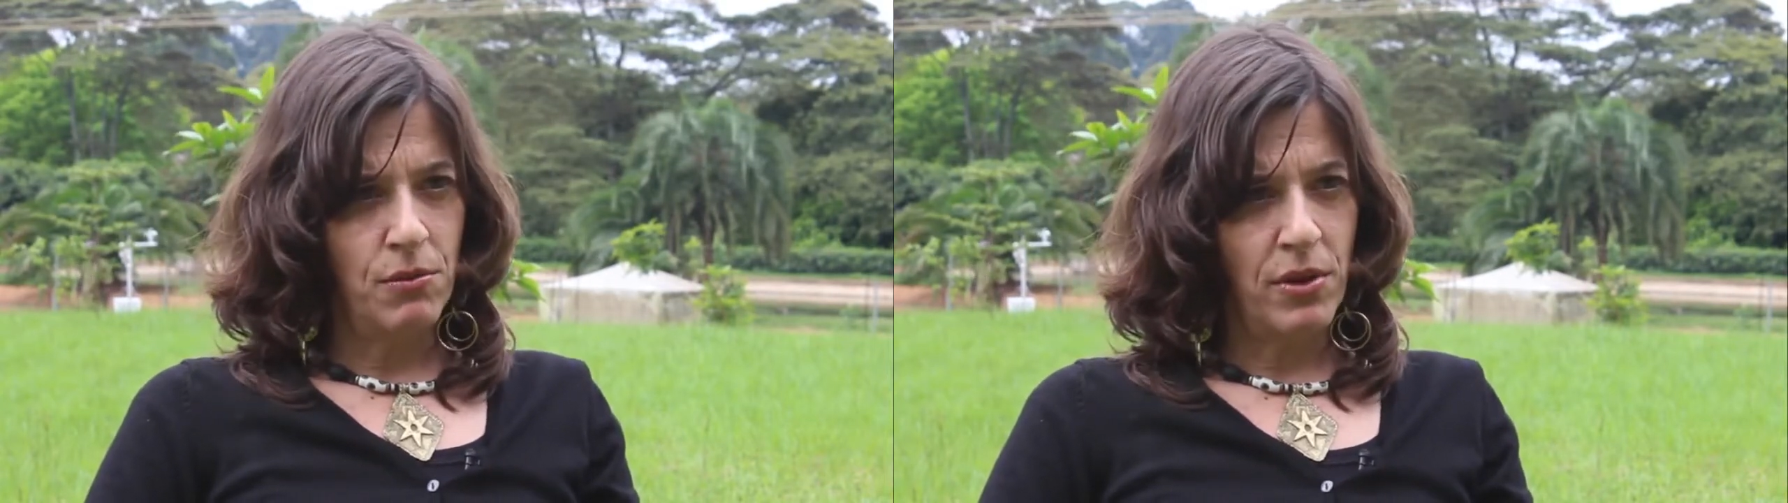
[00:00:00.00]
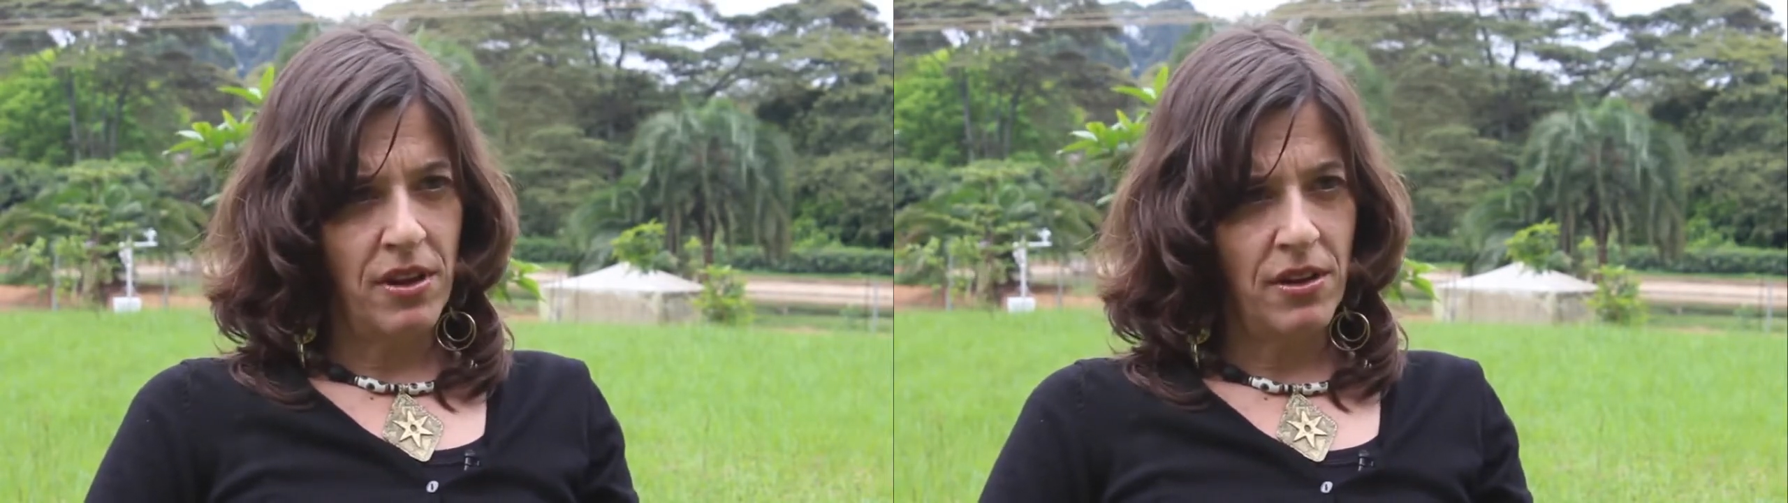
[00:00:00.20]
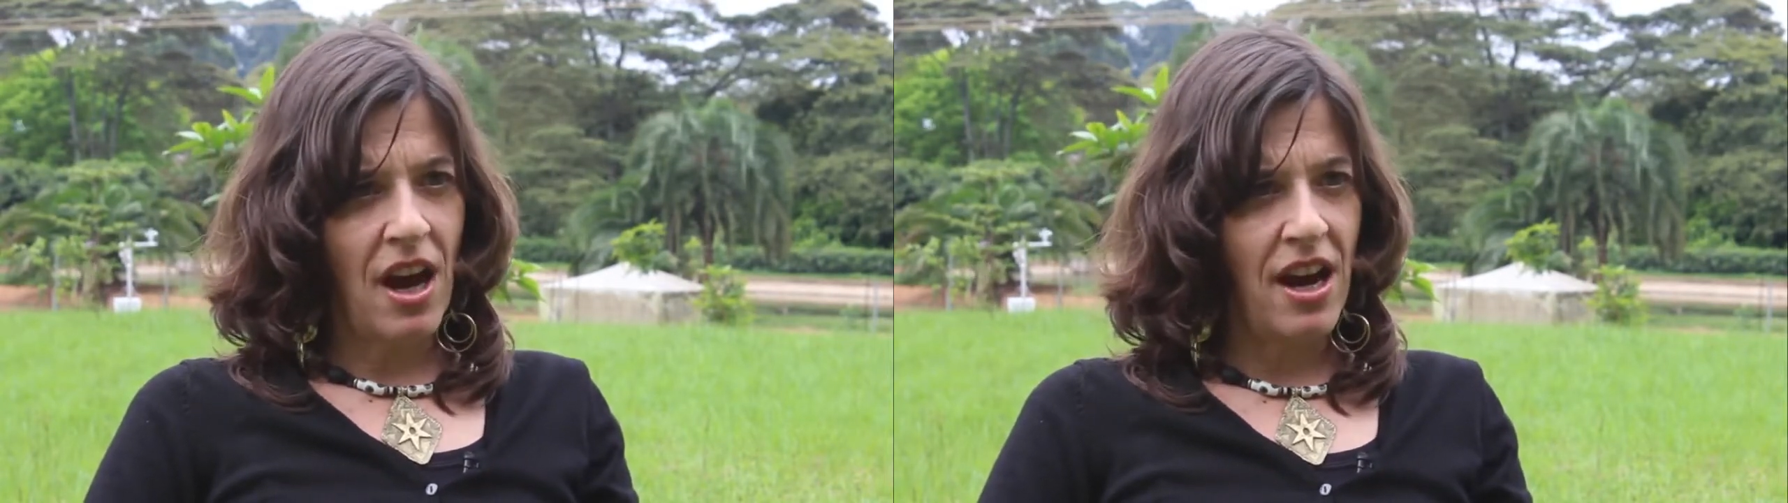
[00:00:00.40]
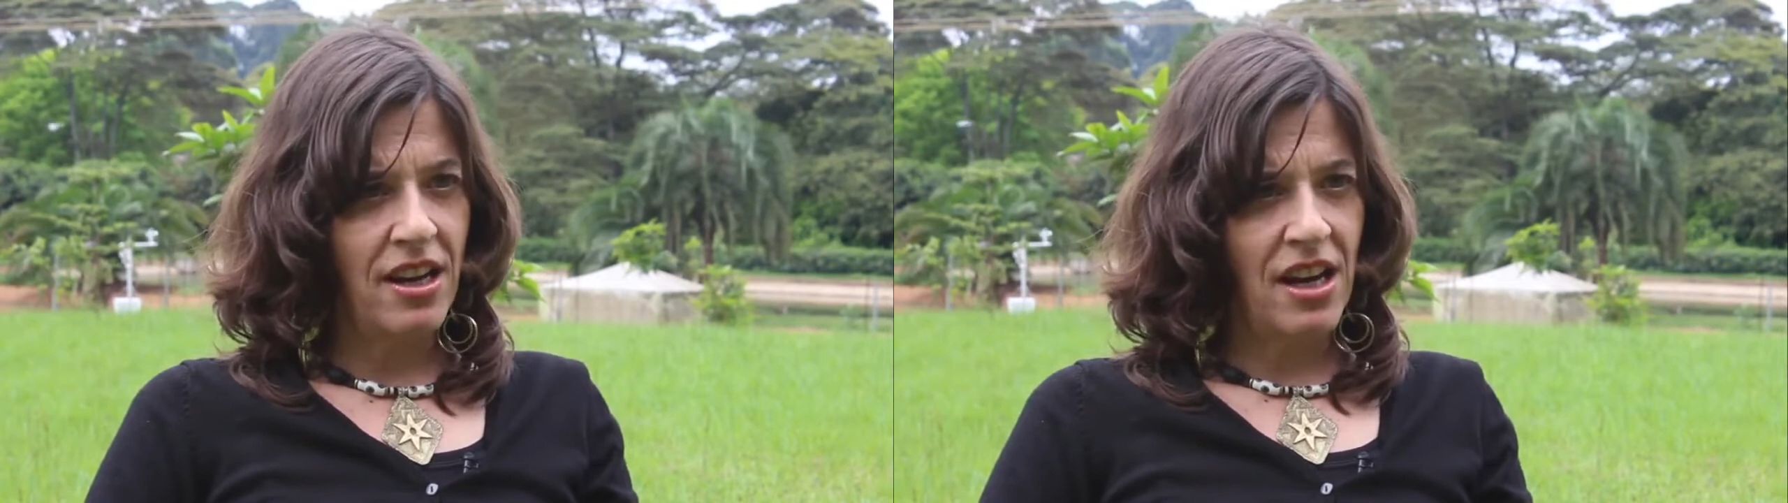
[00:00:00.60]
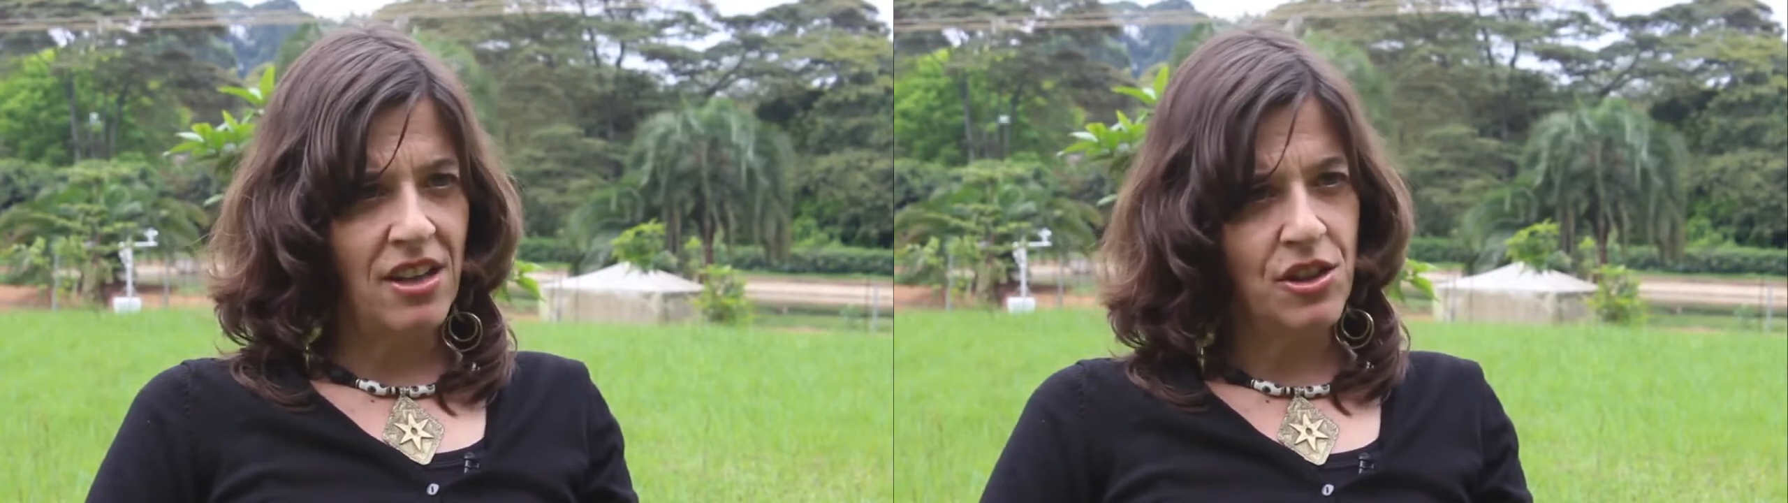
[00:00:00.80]
with
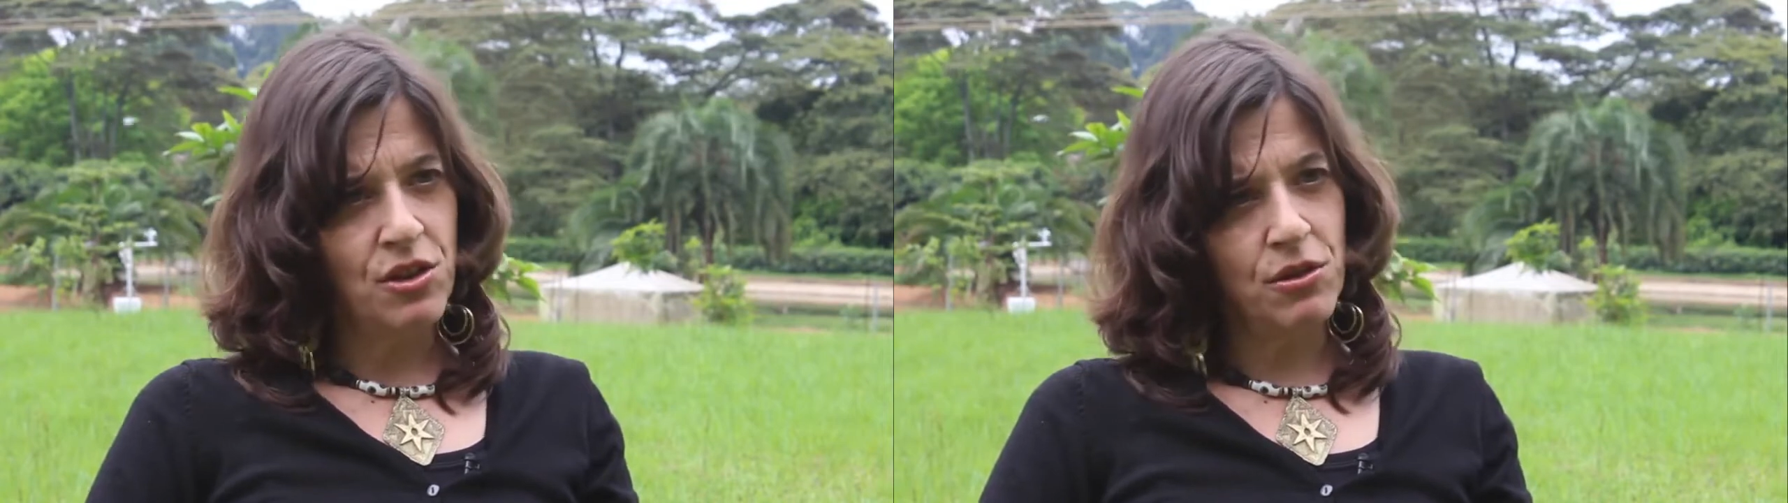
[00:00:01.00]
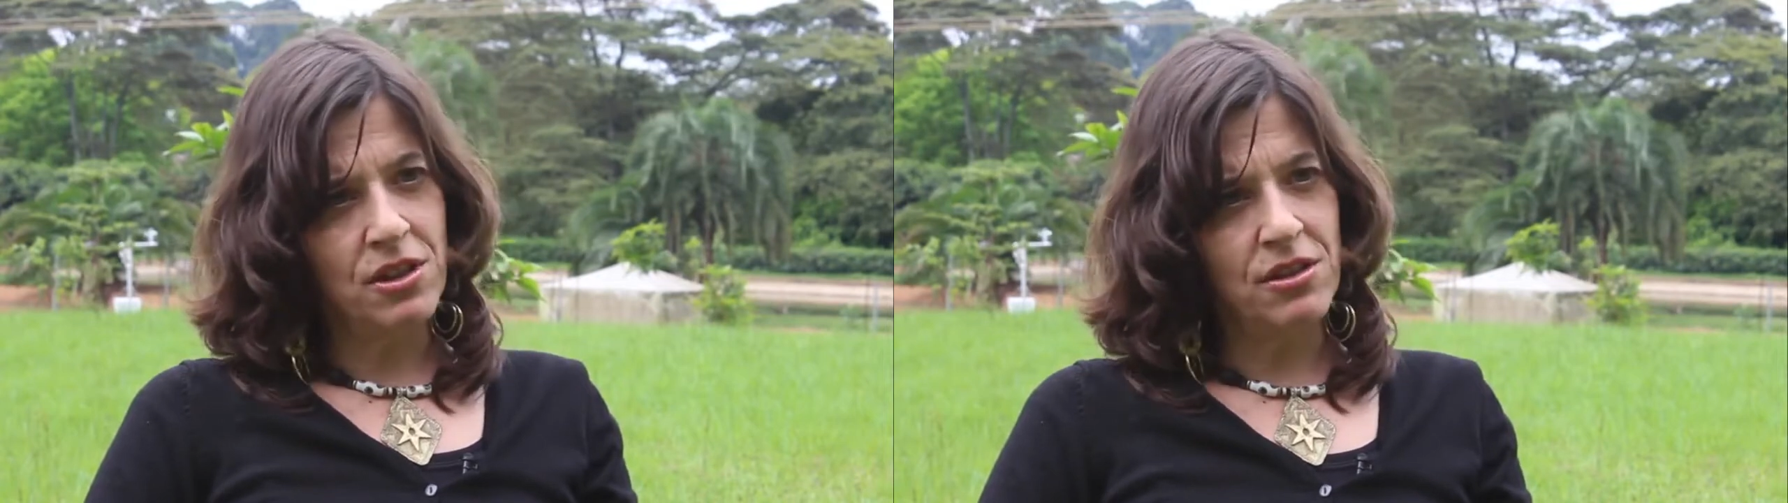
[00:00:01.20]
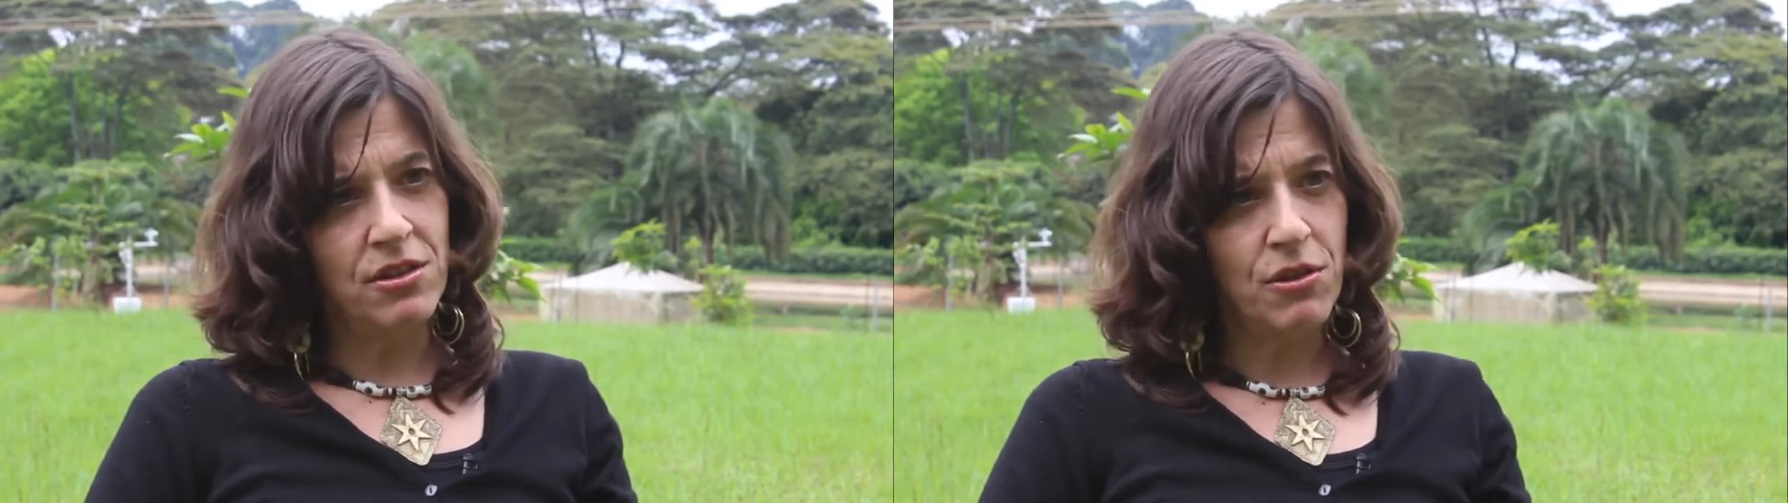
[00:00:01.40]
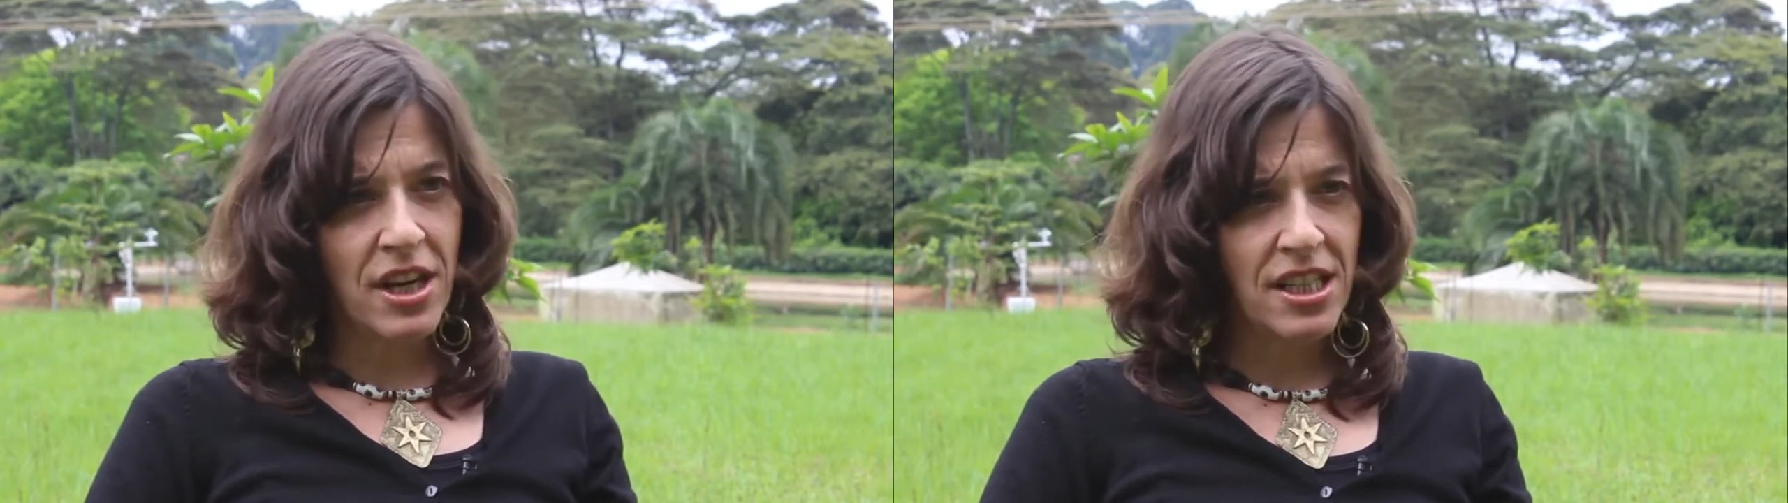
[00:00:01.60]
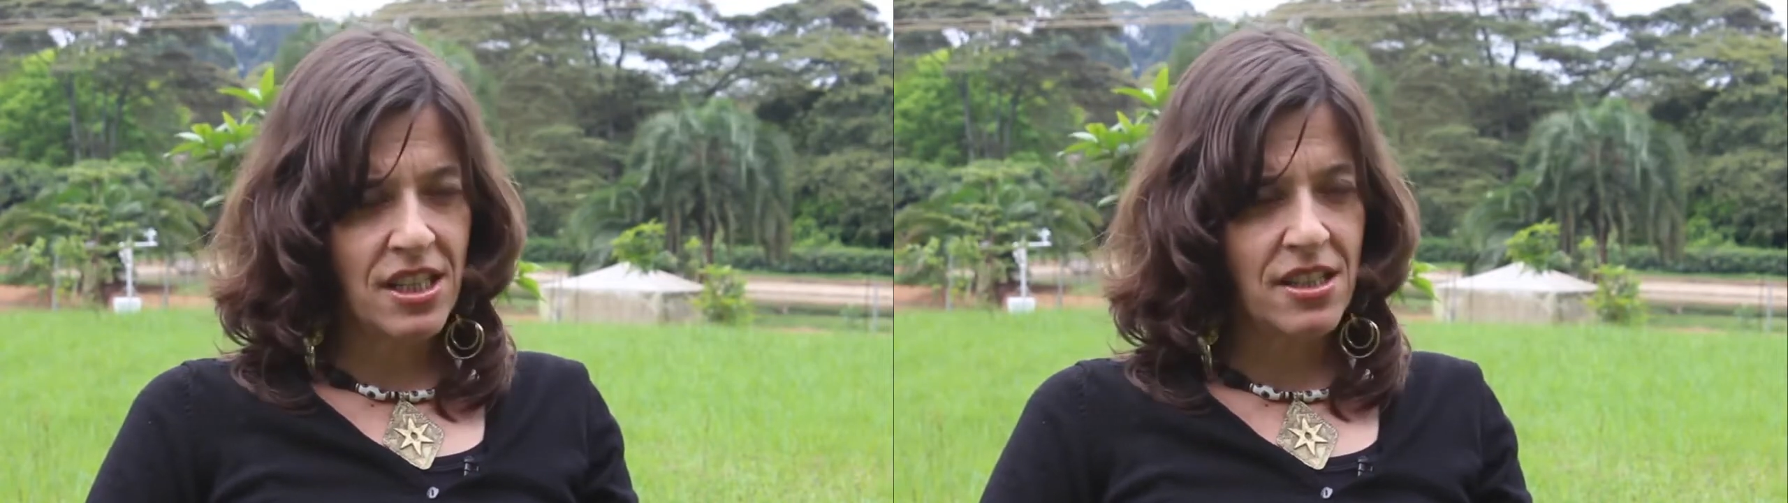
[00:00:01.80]
high altitudinal
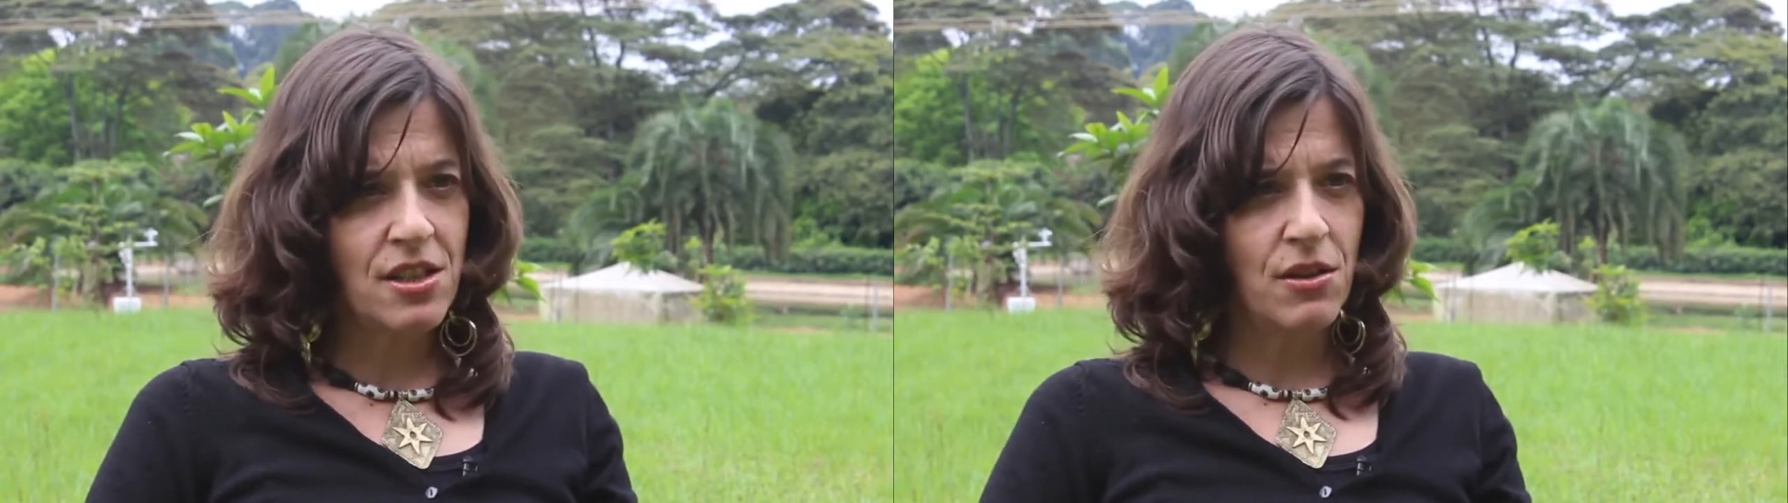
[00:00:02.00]
gradients,